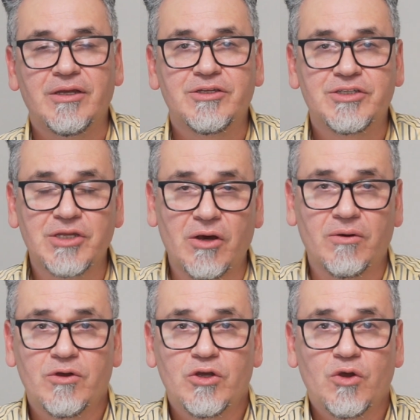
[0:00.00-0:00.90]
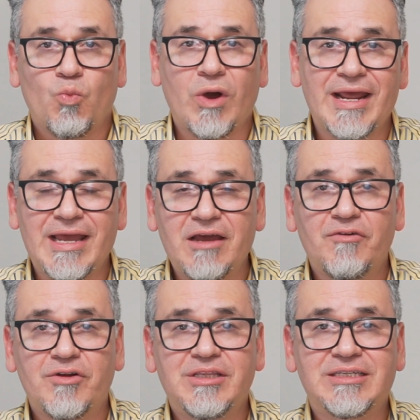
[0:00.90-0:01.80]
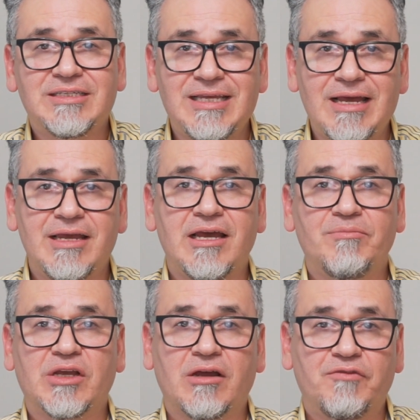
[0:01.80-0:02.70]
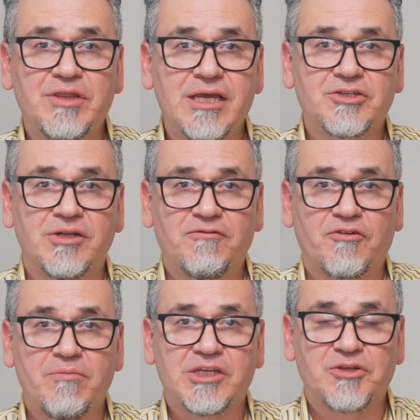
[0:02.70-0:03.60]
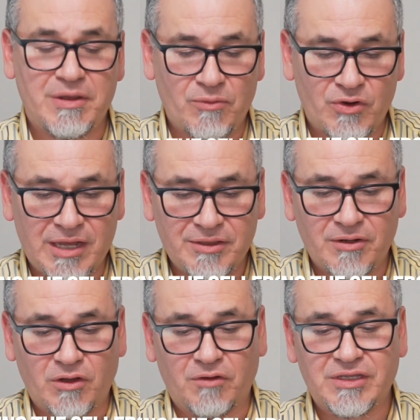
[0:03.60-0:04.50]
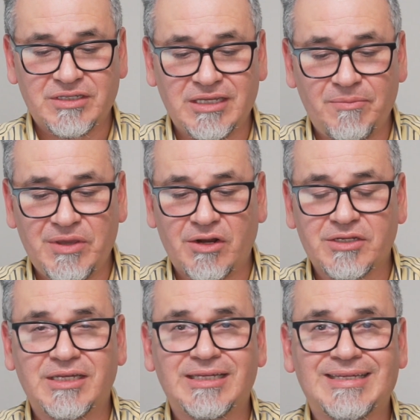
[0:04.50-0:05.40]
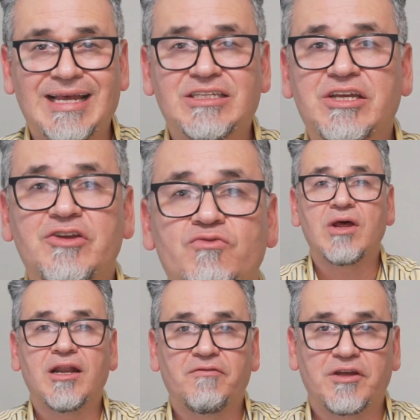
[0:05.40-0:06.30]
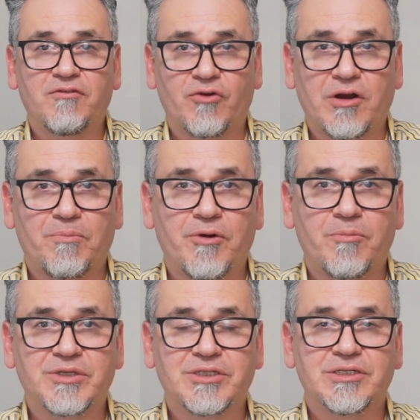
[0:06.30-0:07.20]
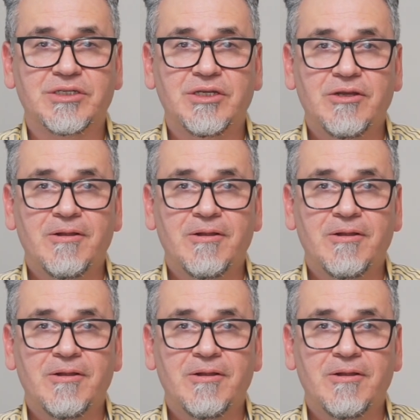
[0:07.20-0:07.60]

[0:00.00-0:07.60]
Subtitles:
So whatever the CIM, the confidential information memorandum of the CBR says, is irrelevant for our purposes.